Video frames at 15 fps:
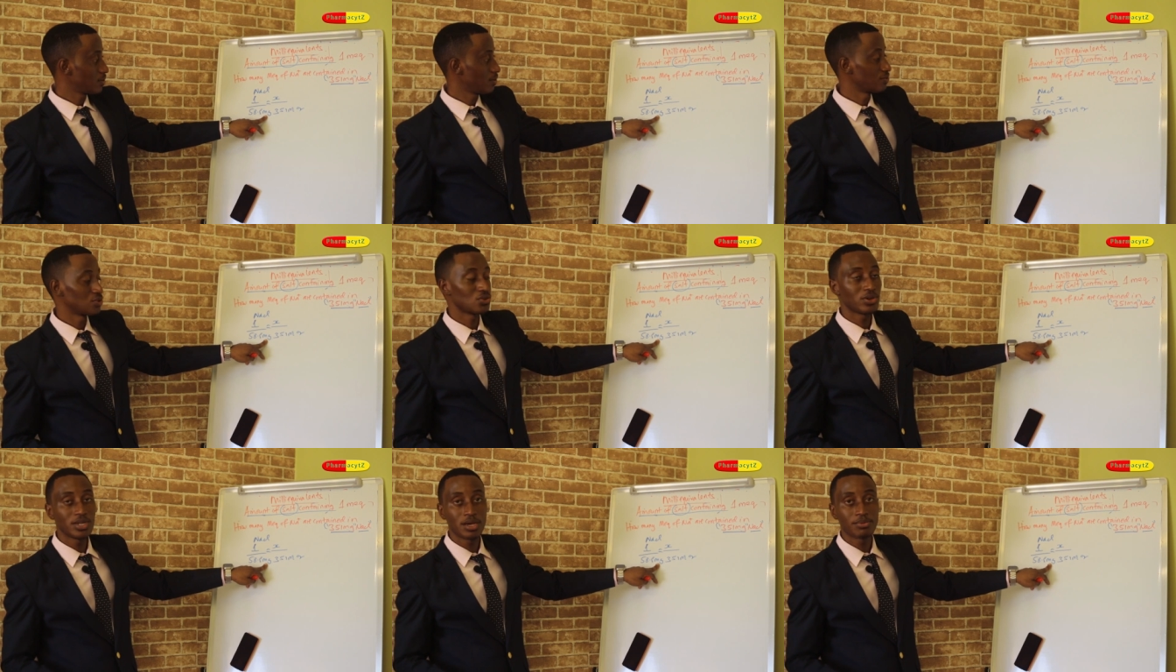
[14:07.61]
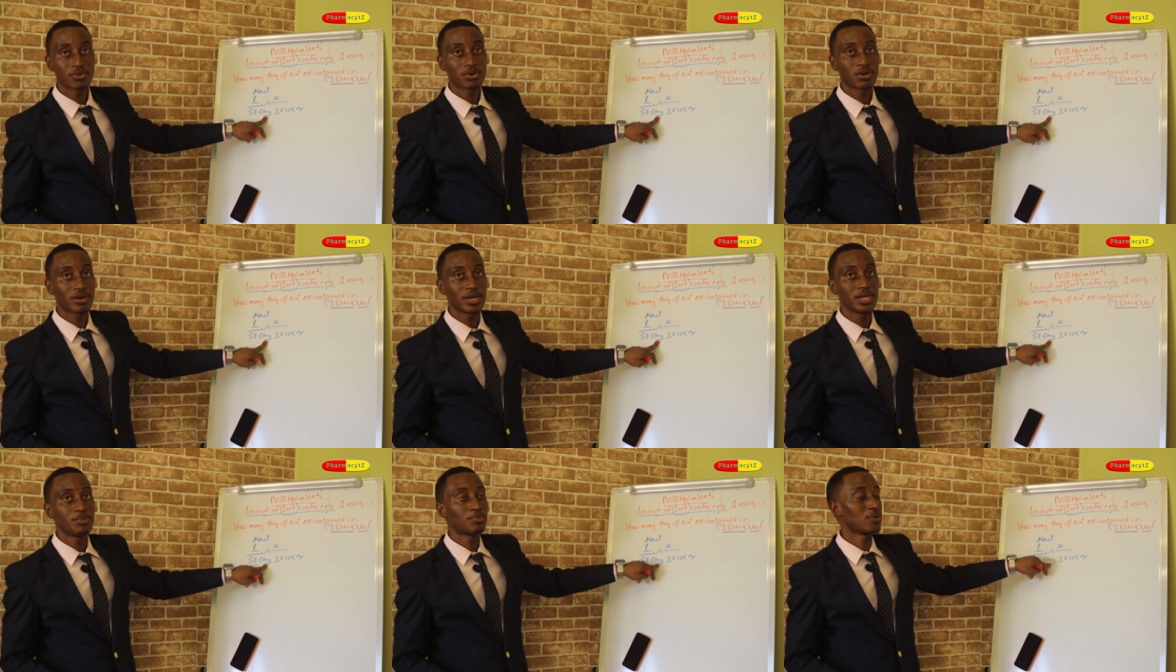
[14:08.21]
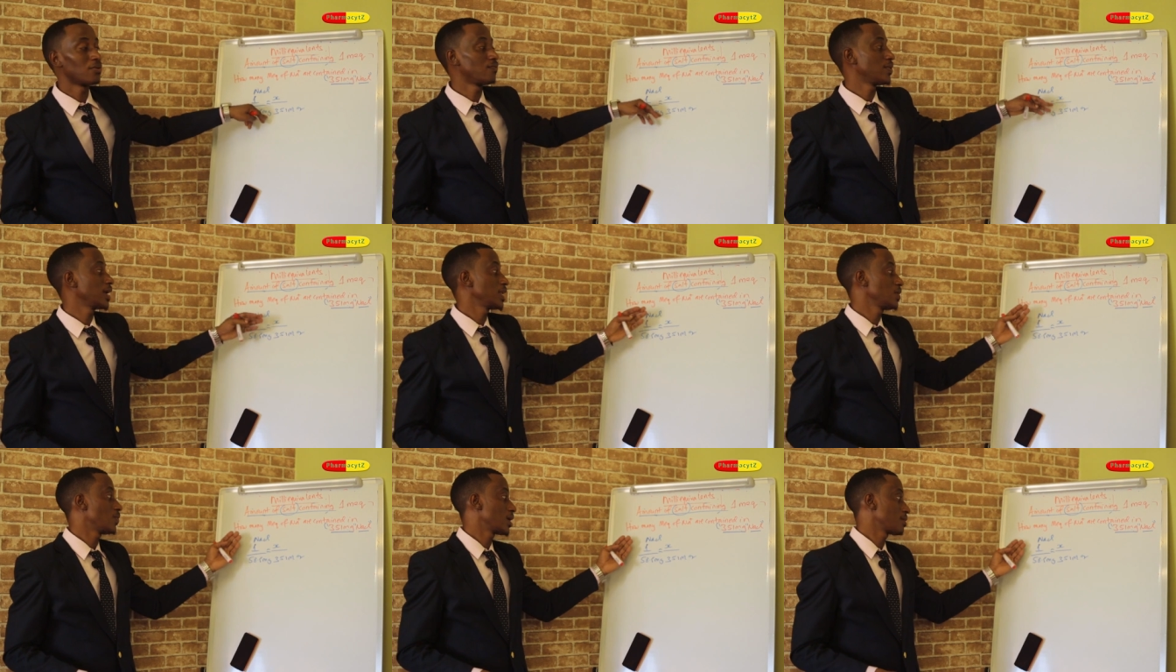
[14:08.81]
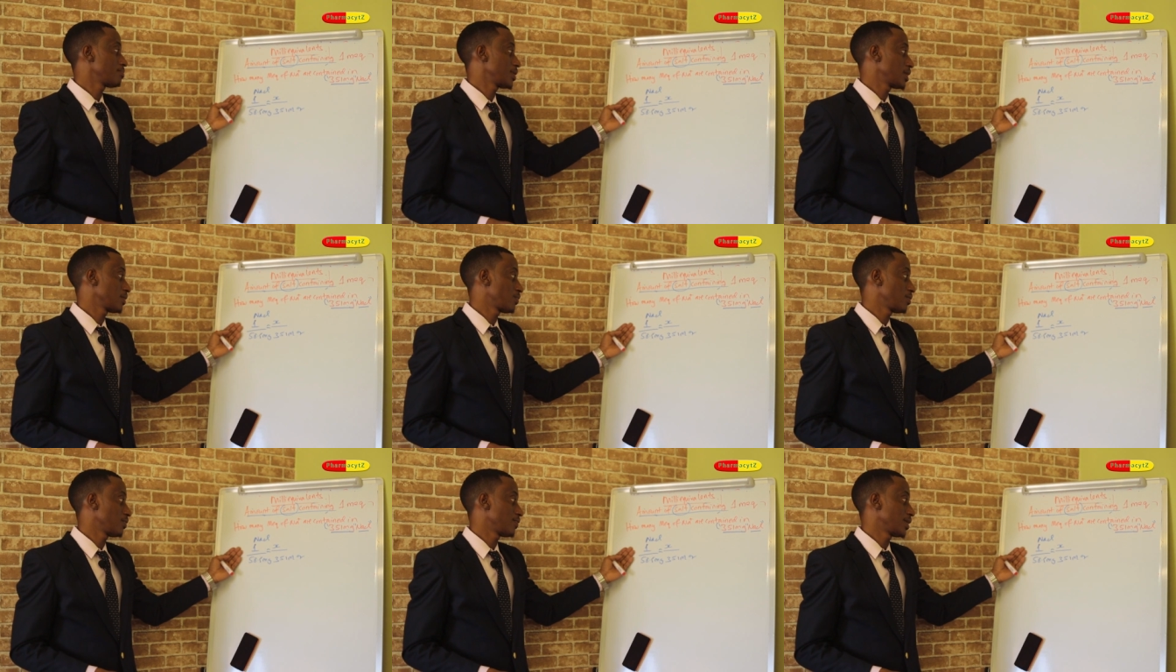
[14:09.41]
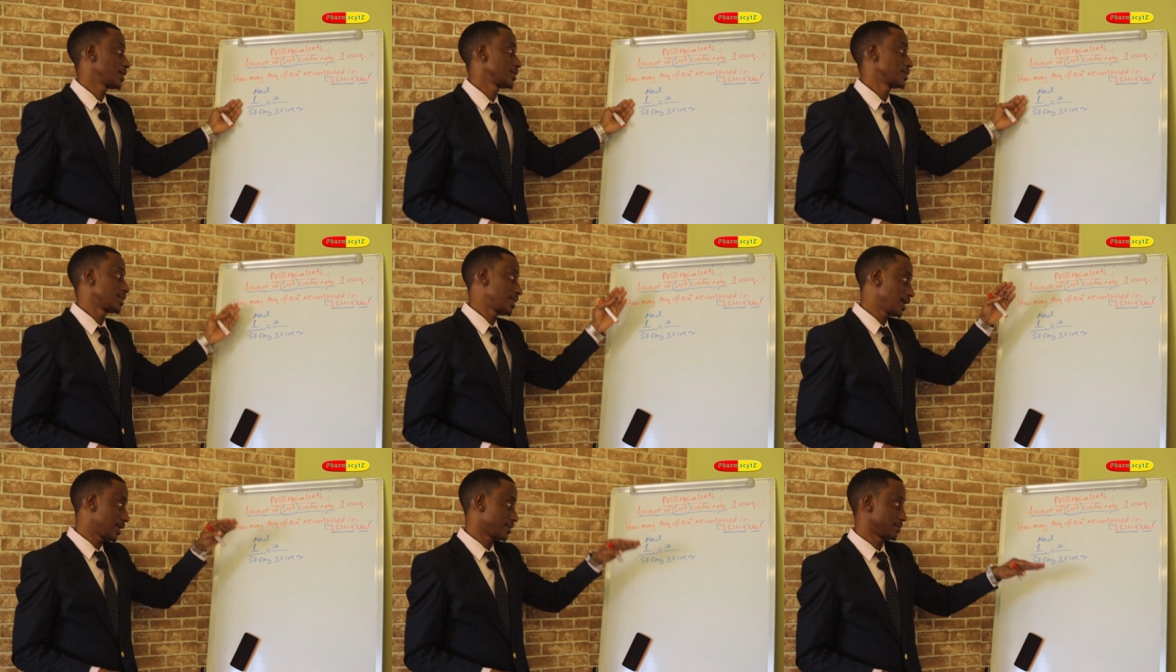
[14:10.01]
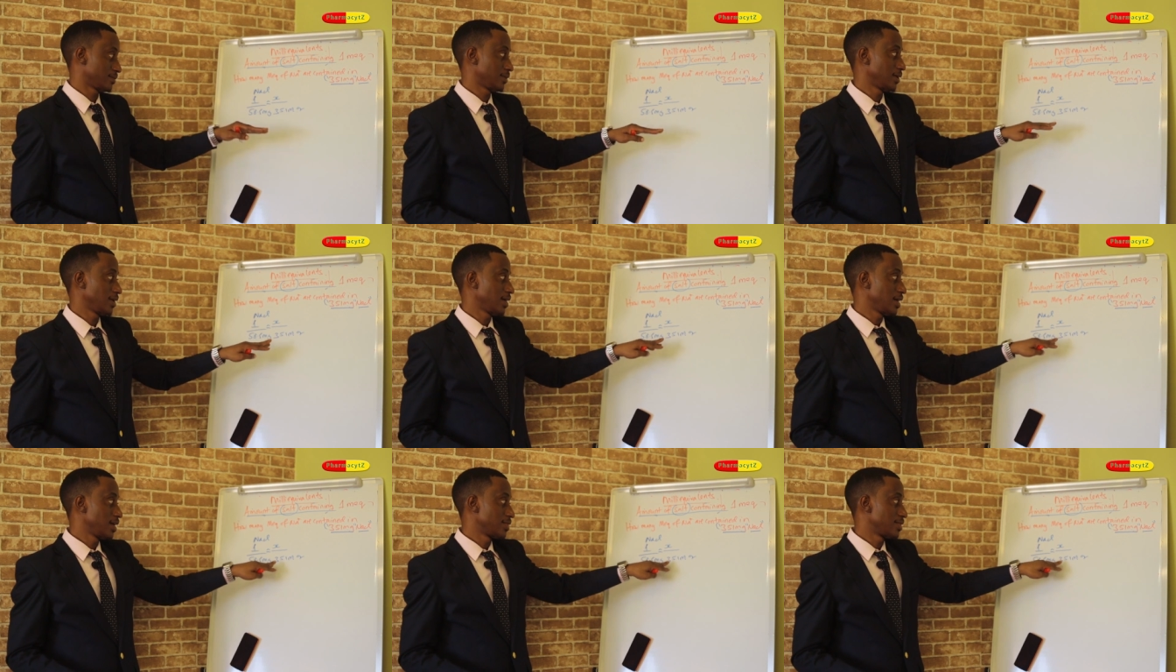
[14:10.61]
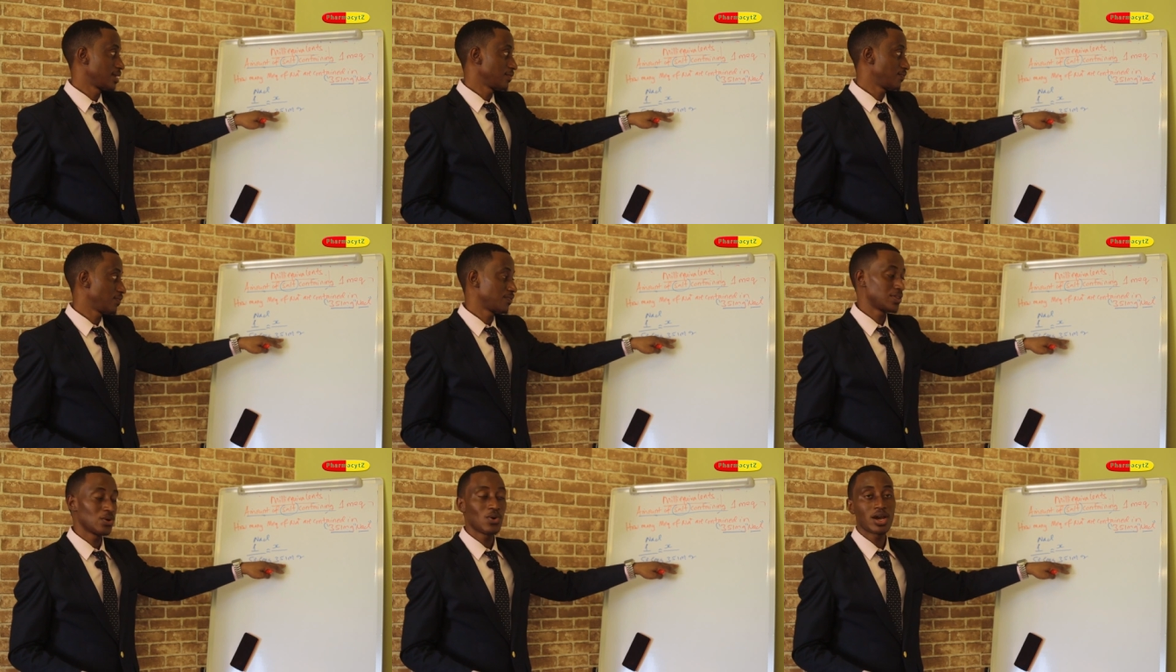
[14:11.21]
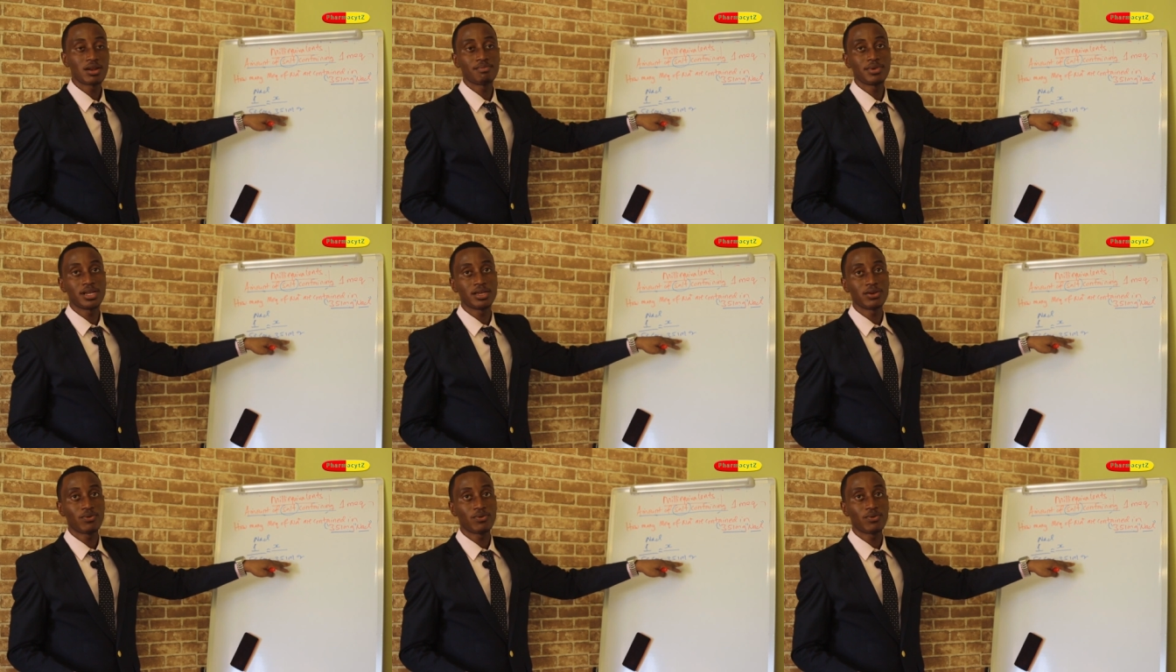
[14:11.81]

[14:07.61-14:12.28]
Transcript: of sodium chloride provide 1 milliequivalent, then 351